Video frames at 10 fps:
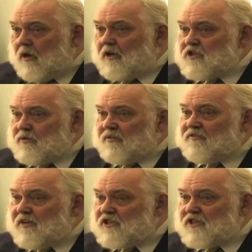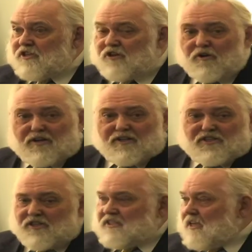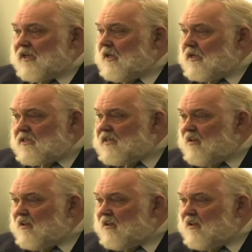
and she would finish the joke and just say, "Isn't